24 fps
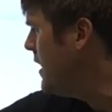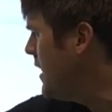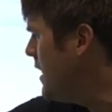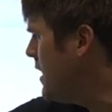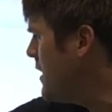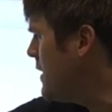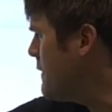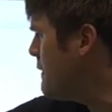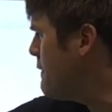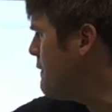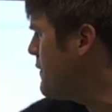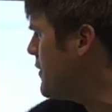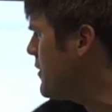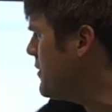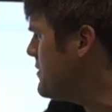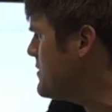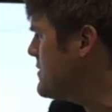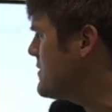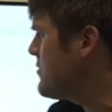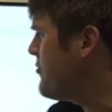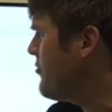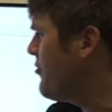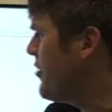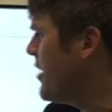and the
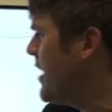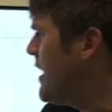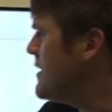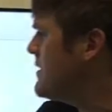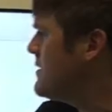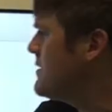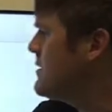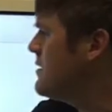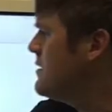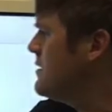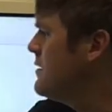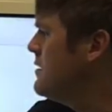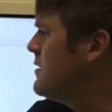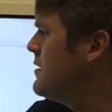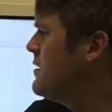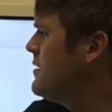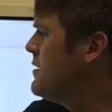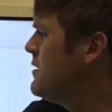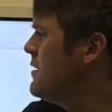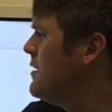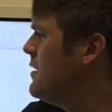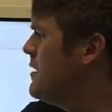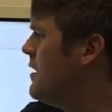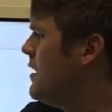first fret
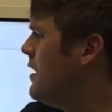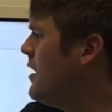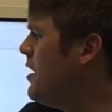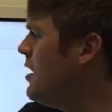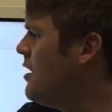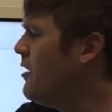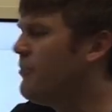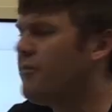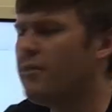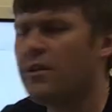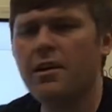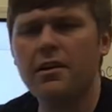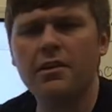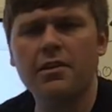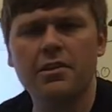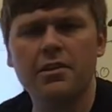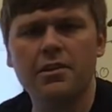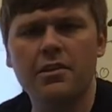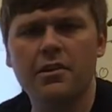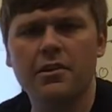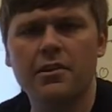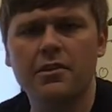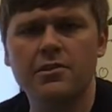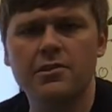of our
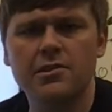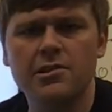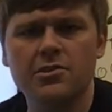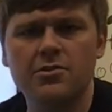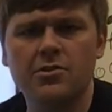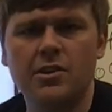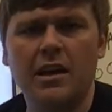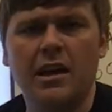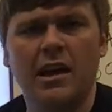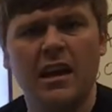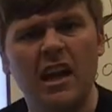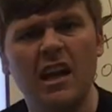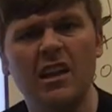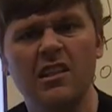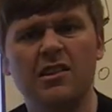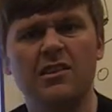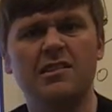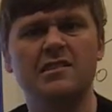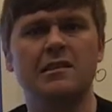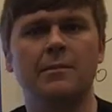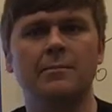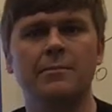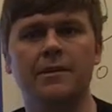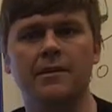third string. It
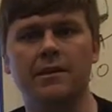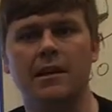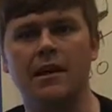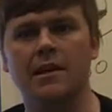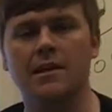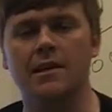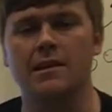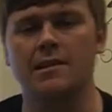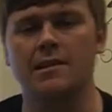looks something like